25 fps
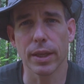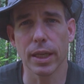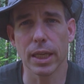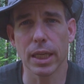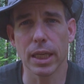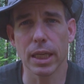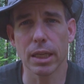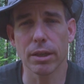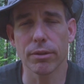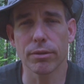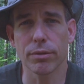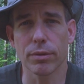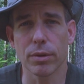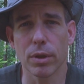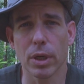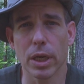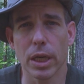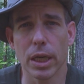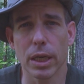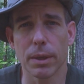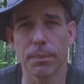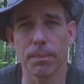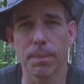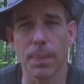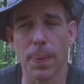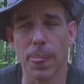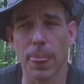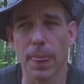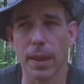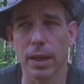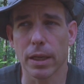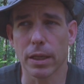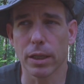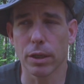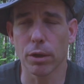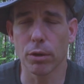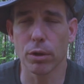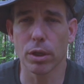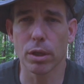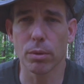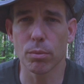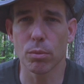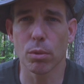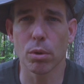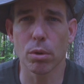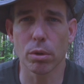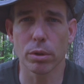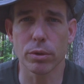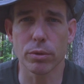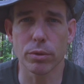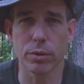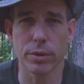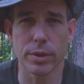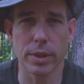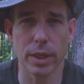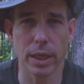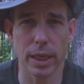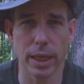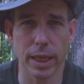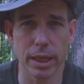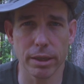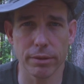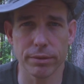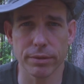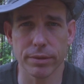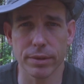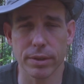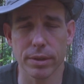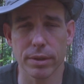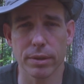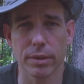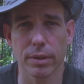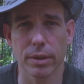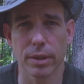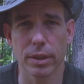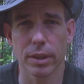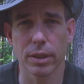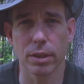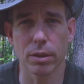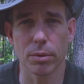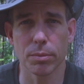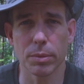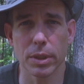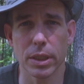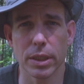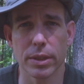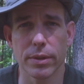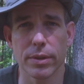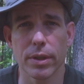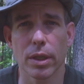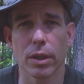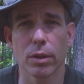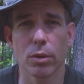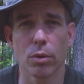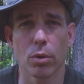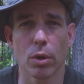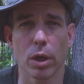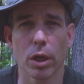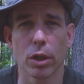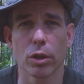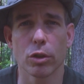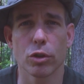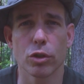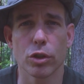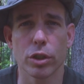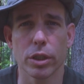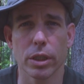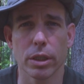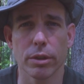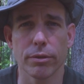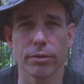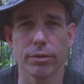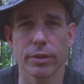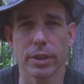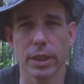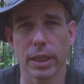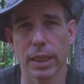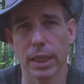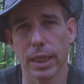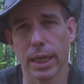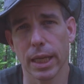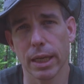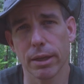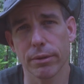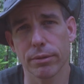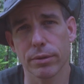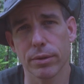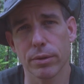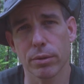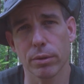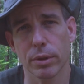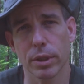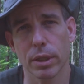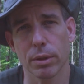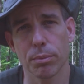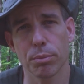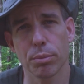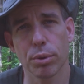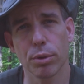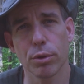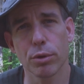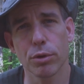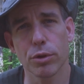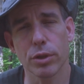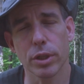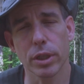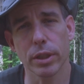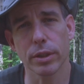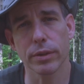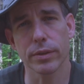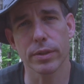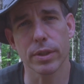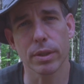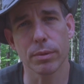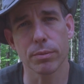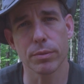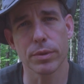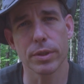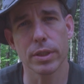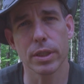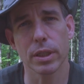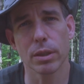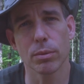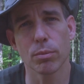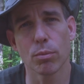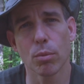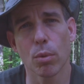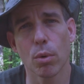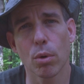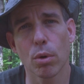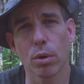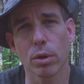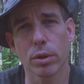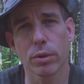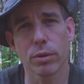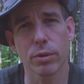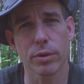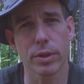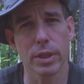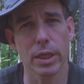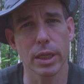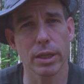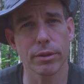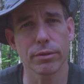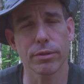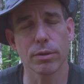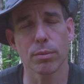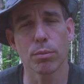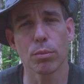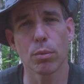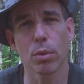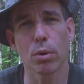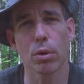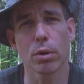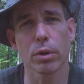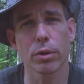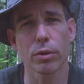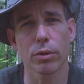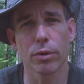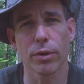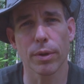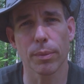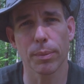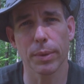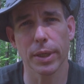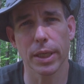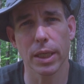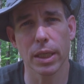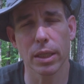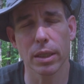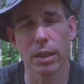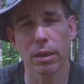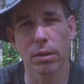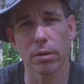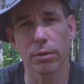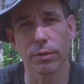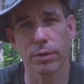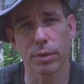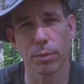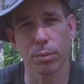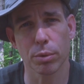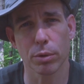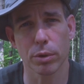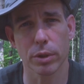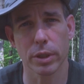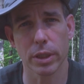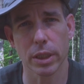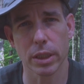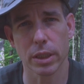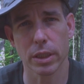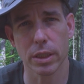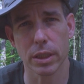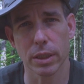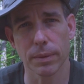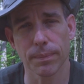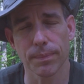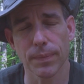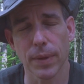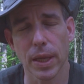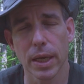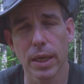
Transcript: If you are going more to the left, it means you are shifting left, so you're pushing something more to the left, more to the beginning of the production.